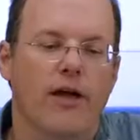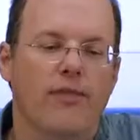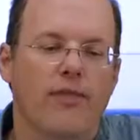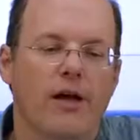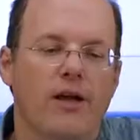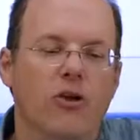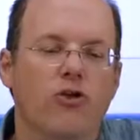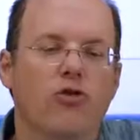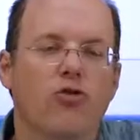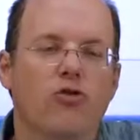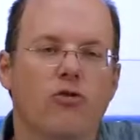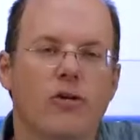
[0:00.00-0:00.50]
and
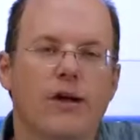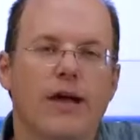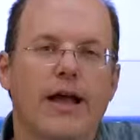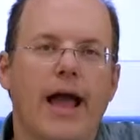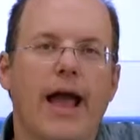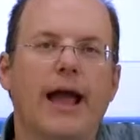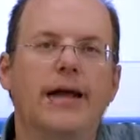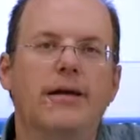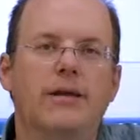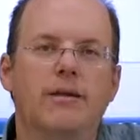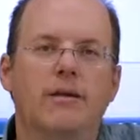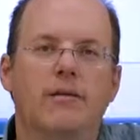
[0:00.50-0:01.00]
then
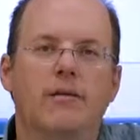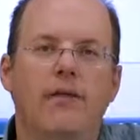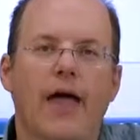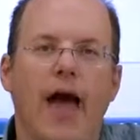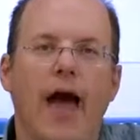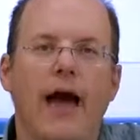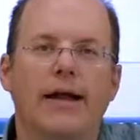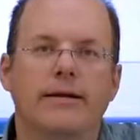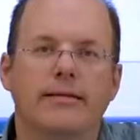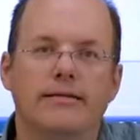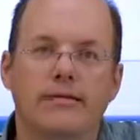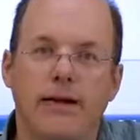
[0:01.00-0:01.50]
create
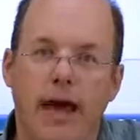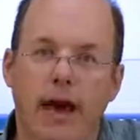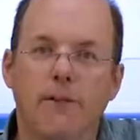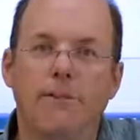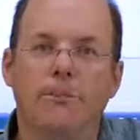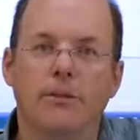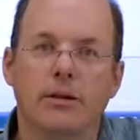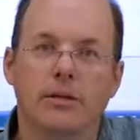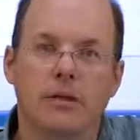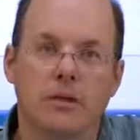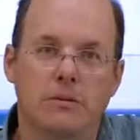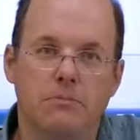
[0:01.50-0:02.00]
that
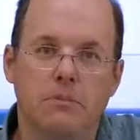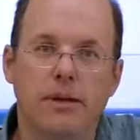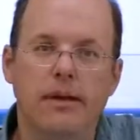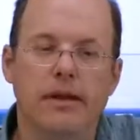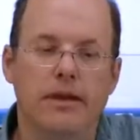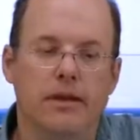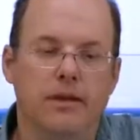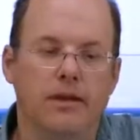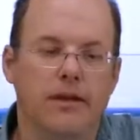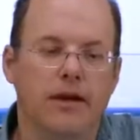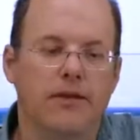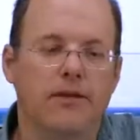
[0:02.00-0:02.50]
template
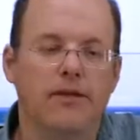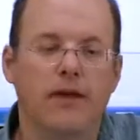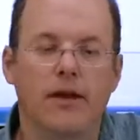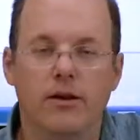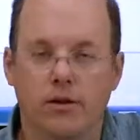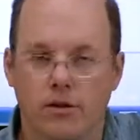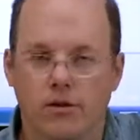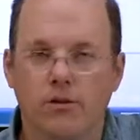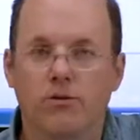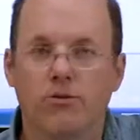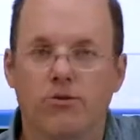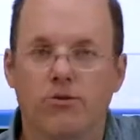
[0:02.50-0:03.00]
immediately and
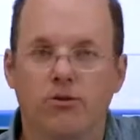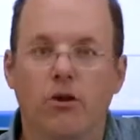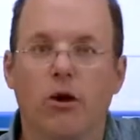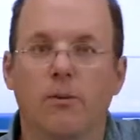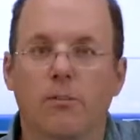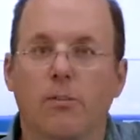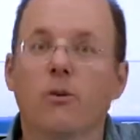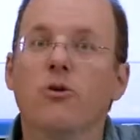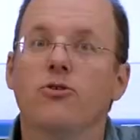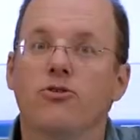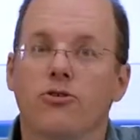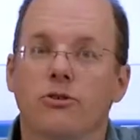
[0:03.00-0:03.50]
then
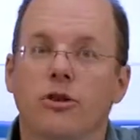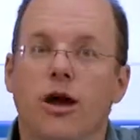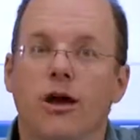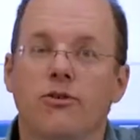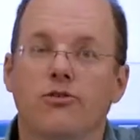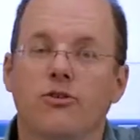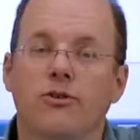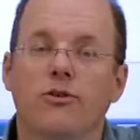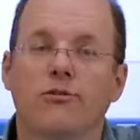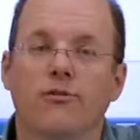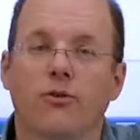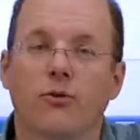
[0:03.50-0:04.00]
start
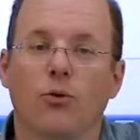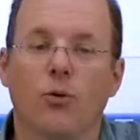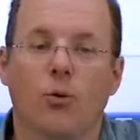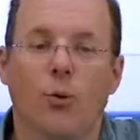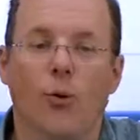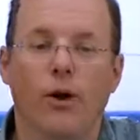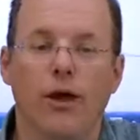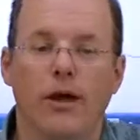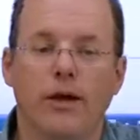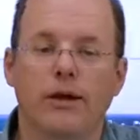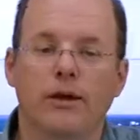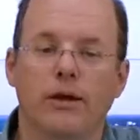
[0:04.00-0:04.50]
personalizing it for the
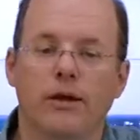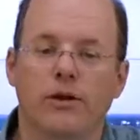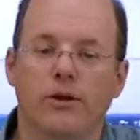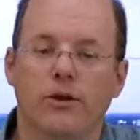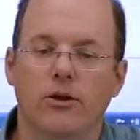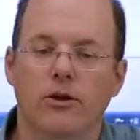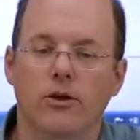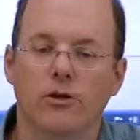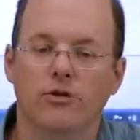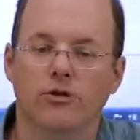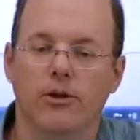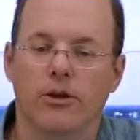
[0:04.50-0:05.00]
way you need to
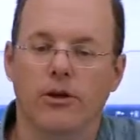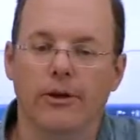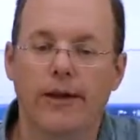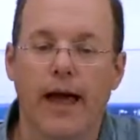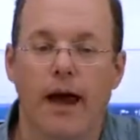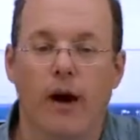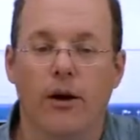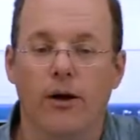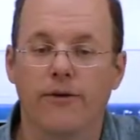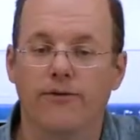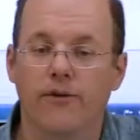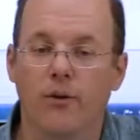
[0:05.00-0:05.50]
use it.
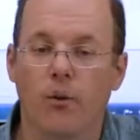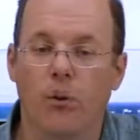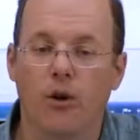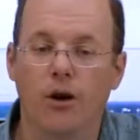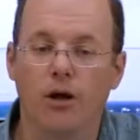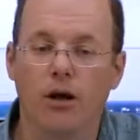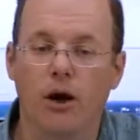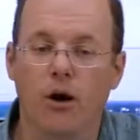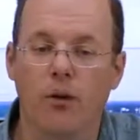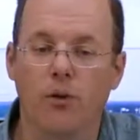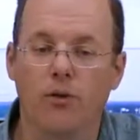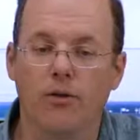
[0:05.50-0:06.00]
Now, if you want
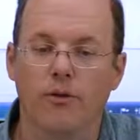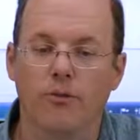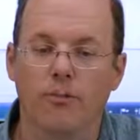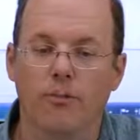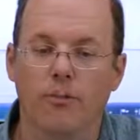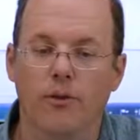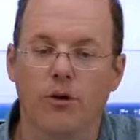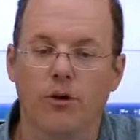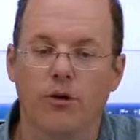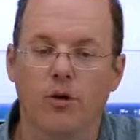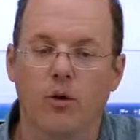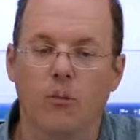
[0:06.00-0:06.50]
to go with a
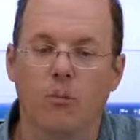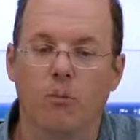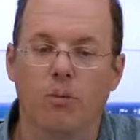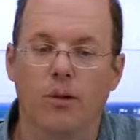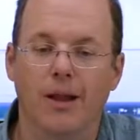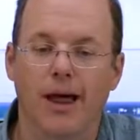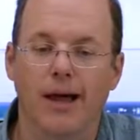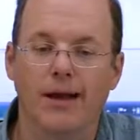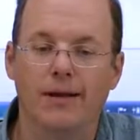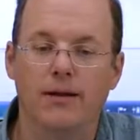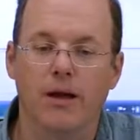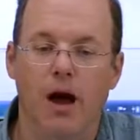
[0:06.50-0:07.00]
good old
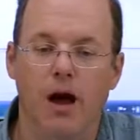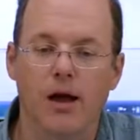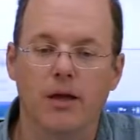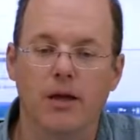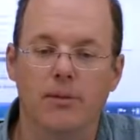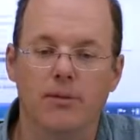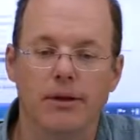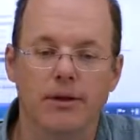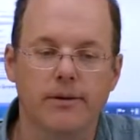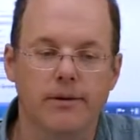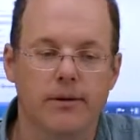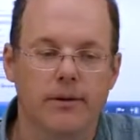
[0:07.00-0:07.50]
blank
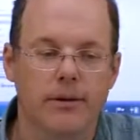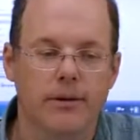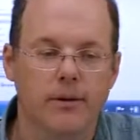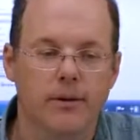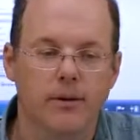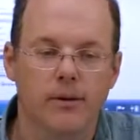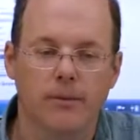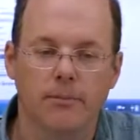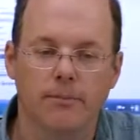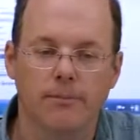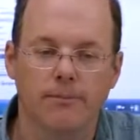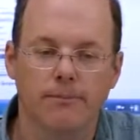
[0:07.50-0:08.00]
document,
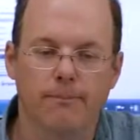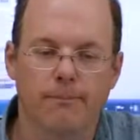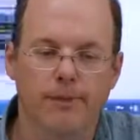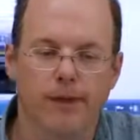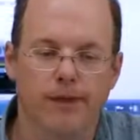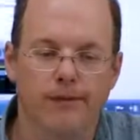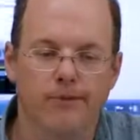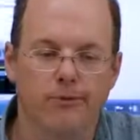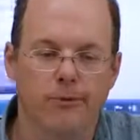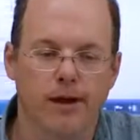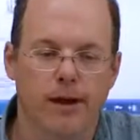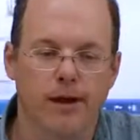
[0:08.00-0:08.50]

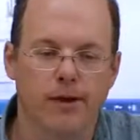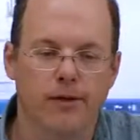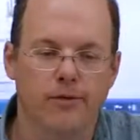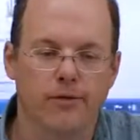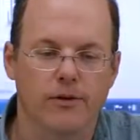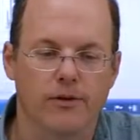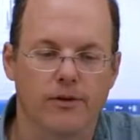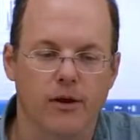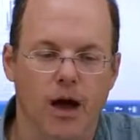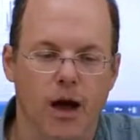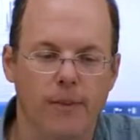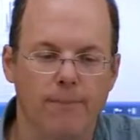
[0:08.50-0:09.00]
it's right here at
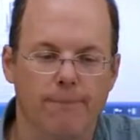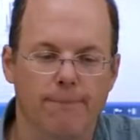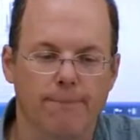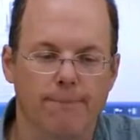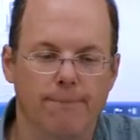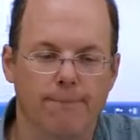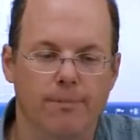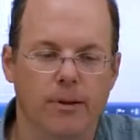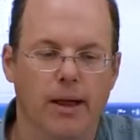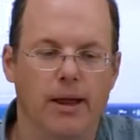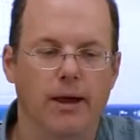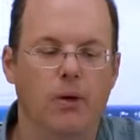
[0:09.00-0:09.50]
the top,
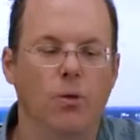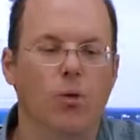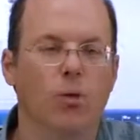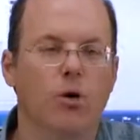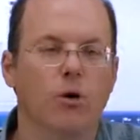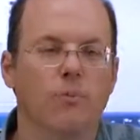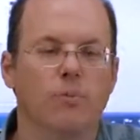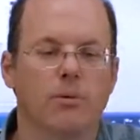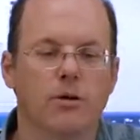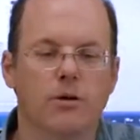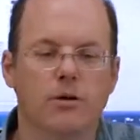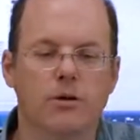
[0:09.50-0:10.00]
blank
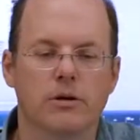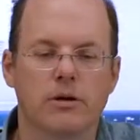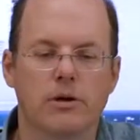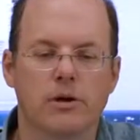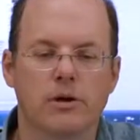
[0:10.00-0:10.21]
workbook.